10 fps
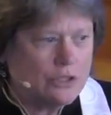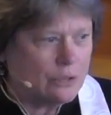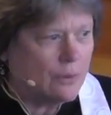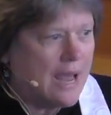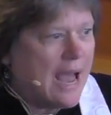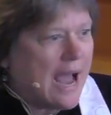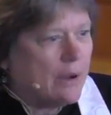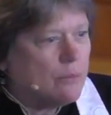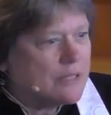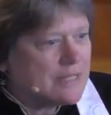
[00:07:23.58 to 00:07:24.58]
you.
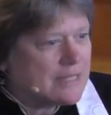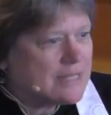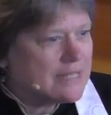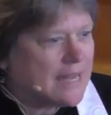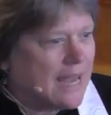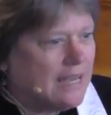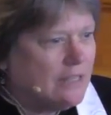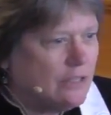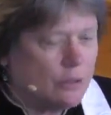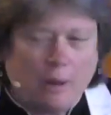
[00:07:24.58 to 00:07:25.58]
I will
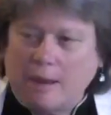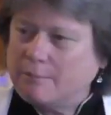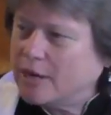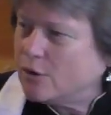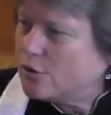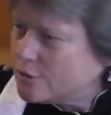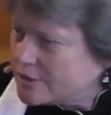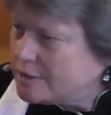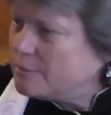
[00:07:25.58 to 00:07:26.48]
sustain you. My earthly